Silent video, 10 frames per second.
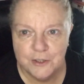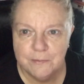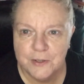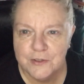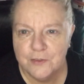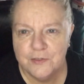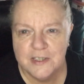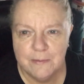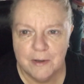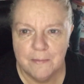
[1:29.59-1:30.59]
because
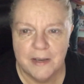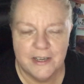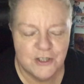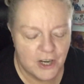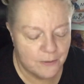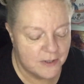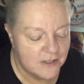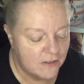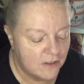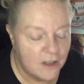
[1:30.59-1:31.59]
obviously my main channel is
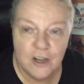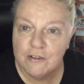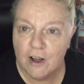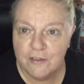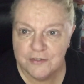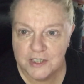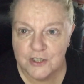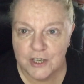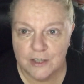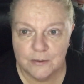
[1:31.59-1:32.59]
a crafting
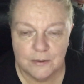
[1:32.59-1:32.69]
channel.